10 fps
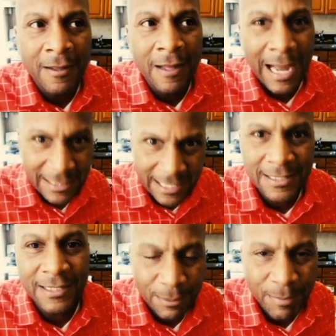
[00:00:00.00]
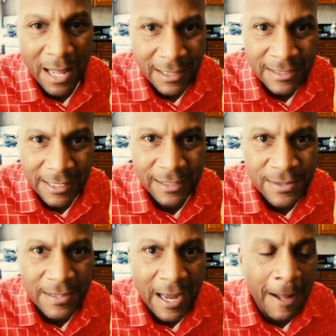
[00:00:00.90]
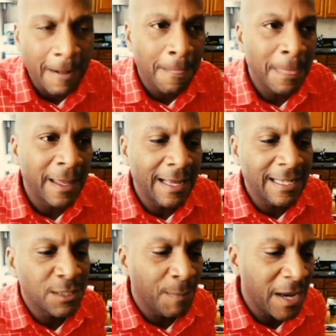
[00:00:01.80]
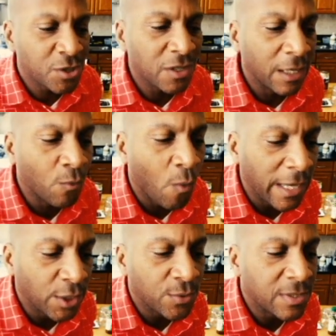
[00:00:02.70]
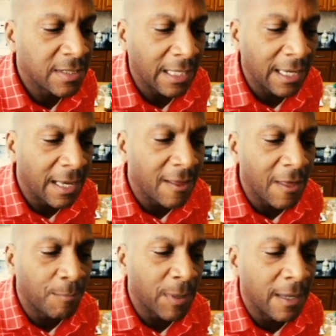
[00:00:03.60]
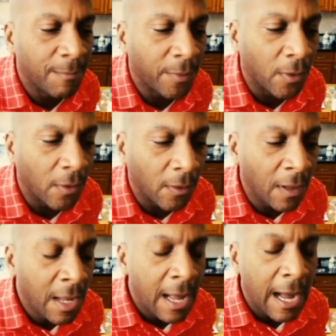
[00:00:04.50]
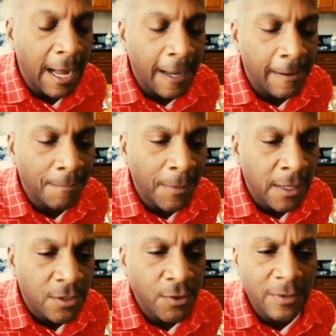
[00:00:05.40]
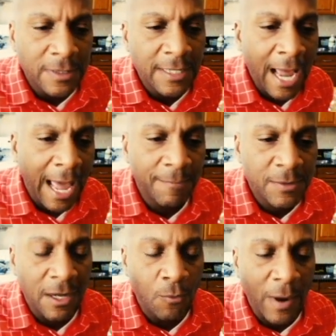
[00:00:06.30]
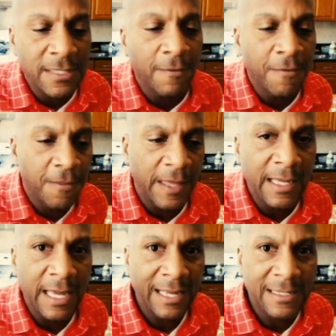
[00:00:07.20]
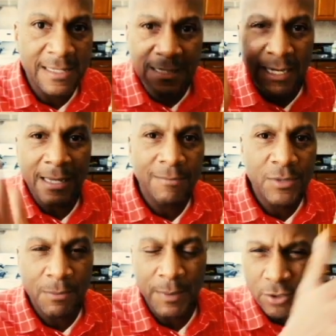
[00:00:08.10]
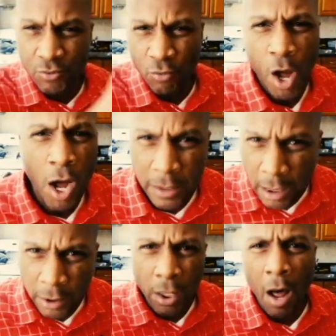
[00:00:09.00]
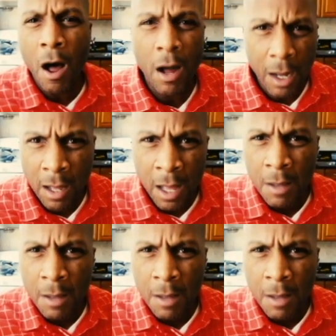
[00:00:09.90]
identity politics, um, especially when you see that people, um, certain types, ways of thinking seem to be drawn along